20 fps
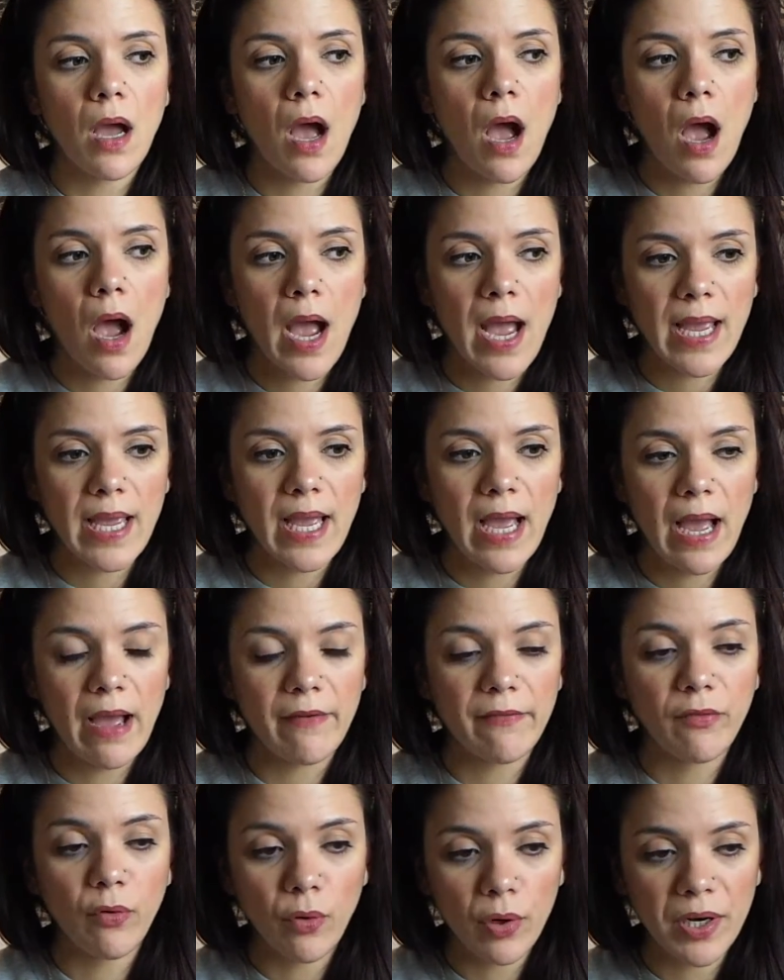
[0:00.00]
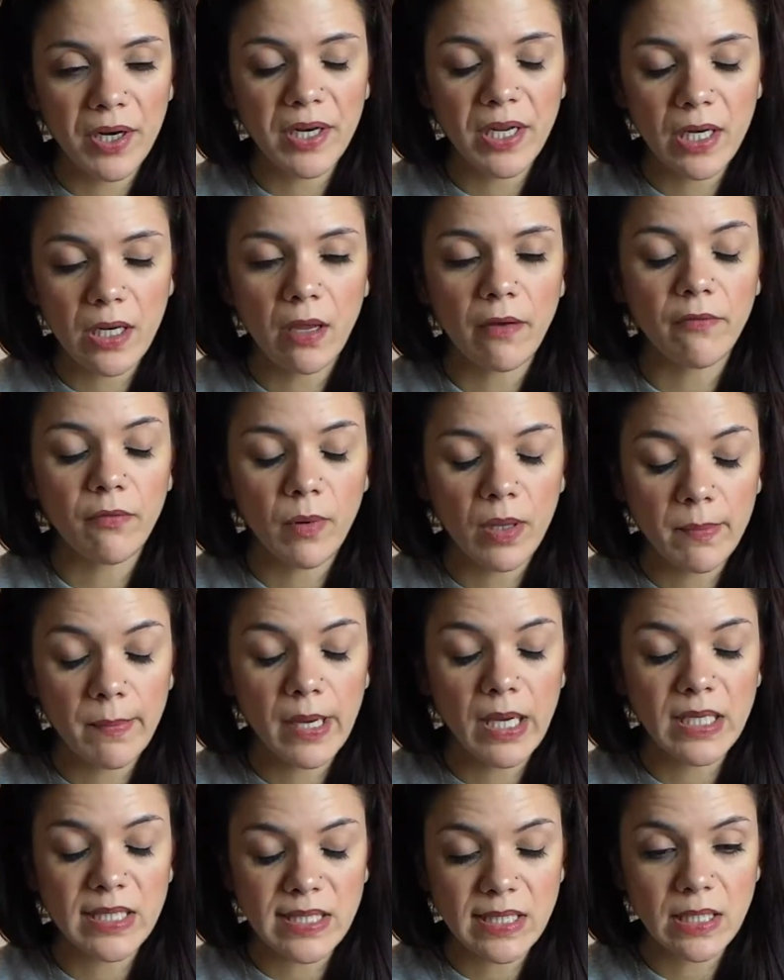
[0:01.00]
I have fallen in love with
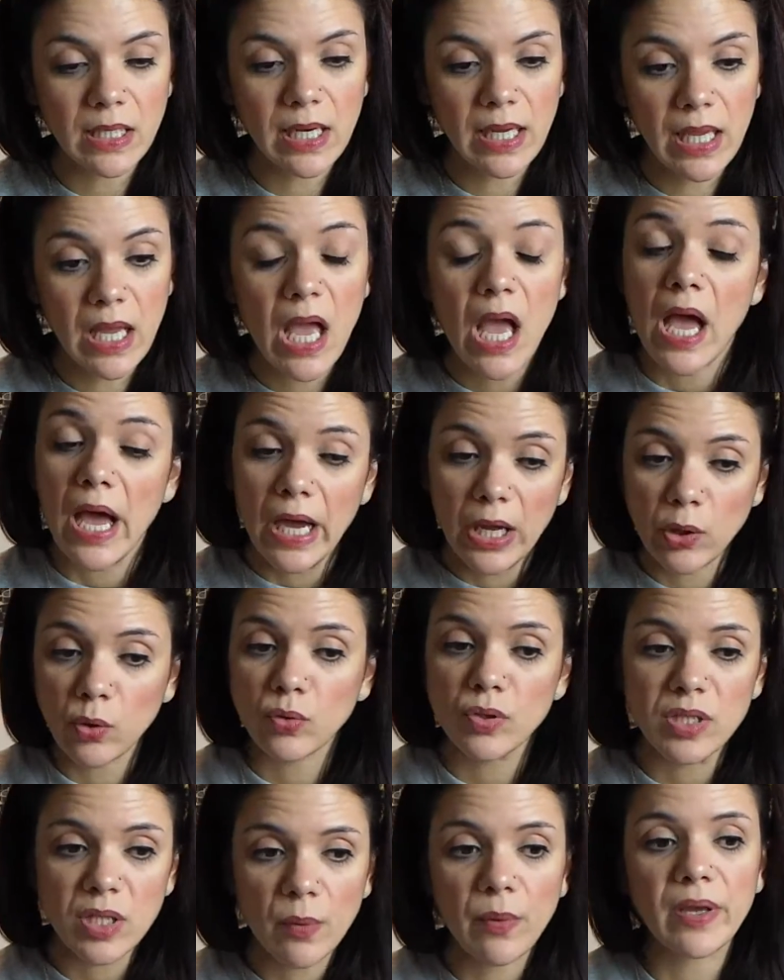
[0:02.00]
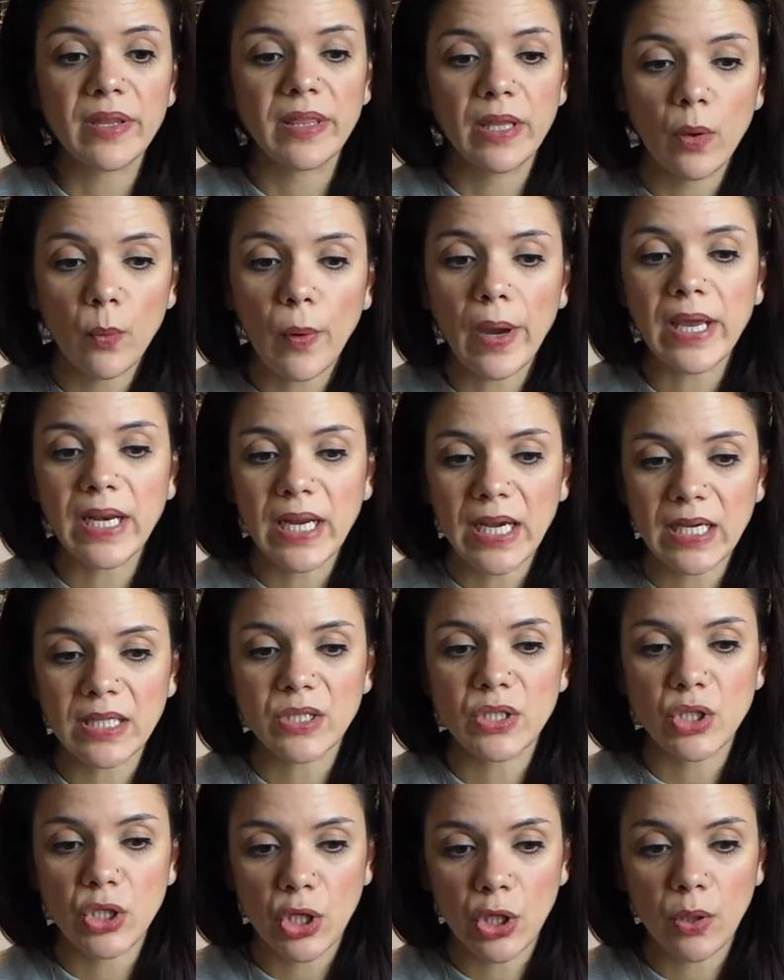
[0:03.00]
personally, and also I think Wayne
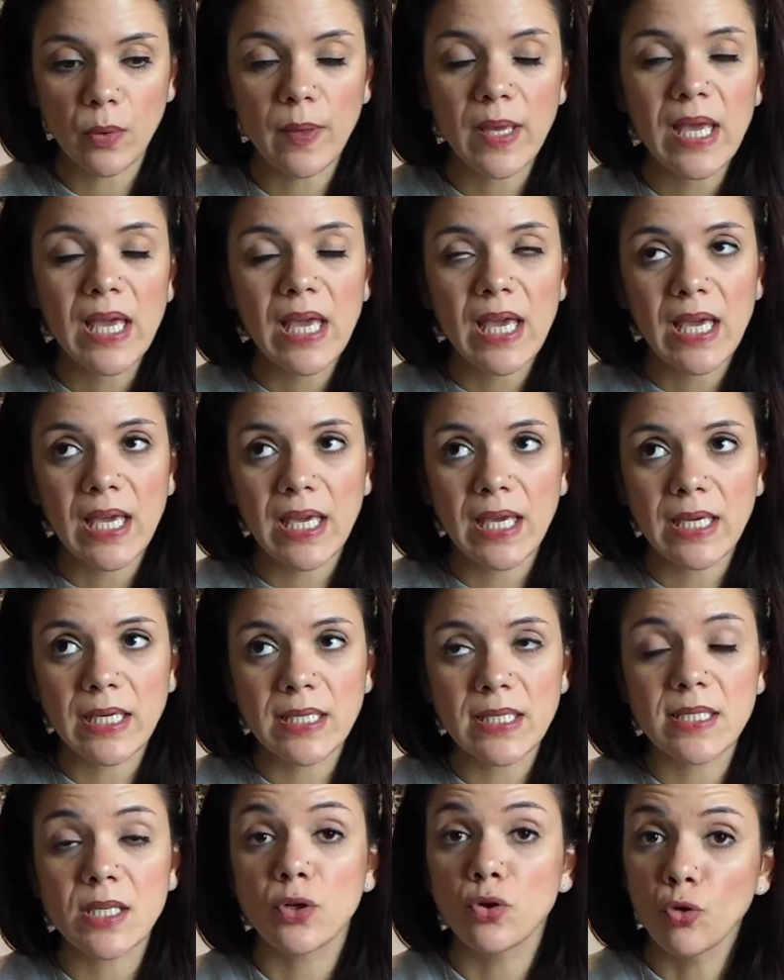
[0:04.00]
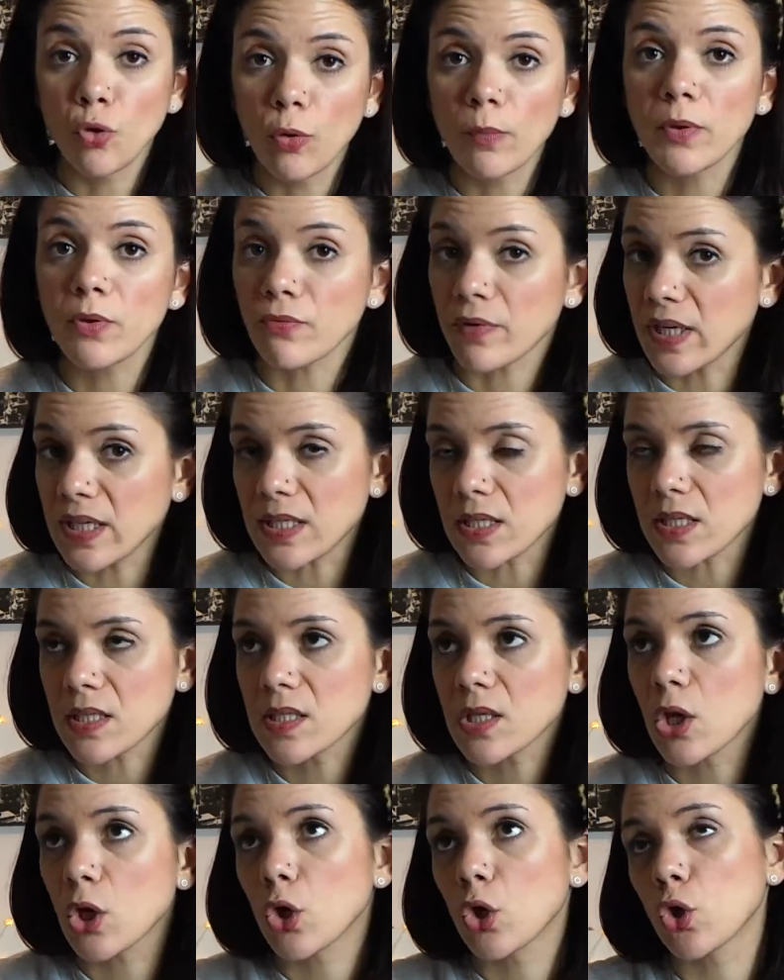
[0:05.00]
has too, is Norman
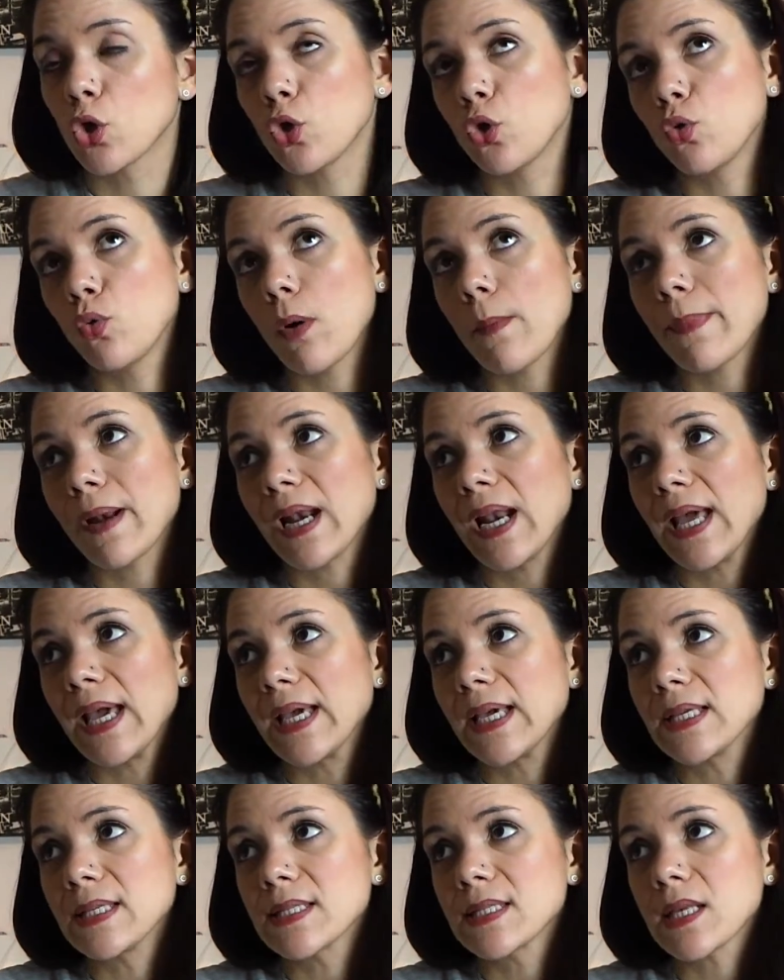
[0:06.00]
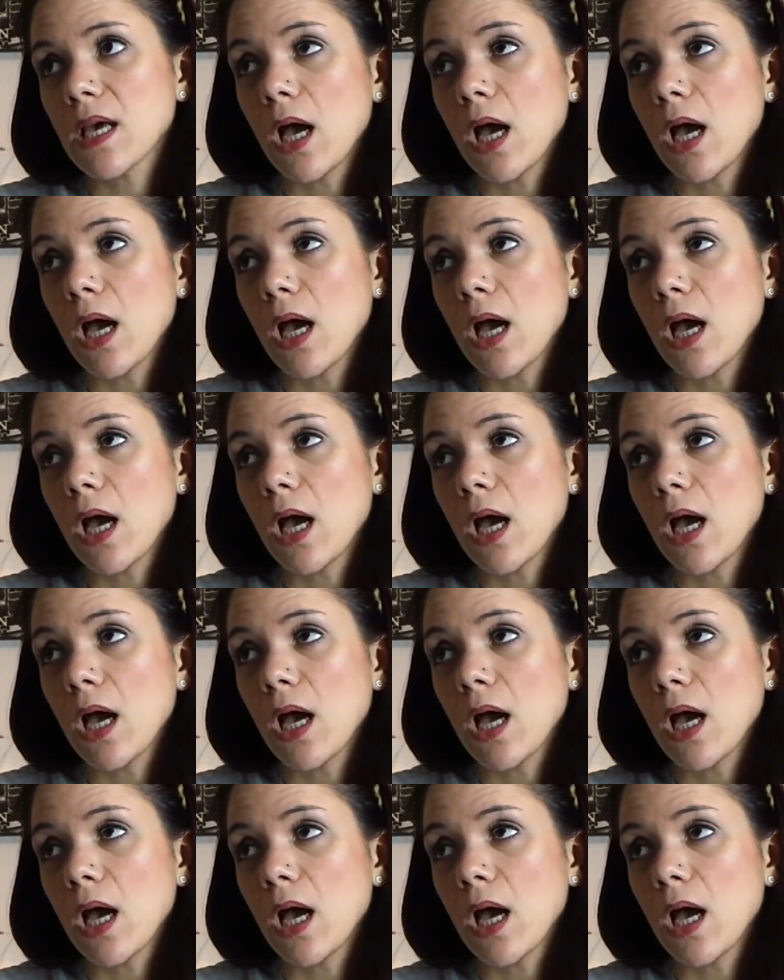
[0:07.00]
Reedus, who plays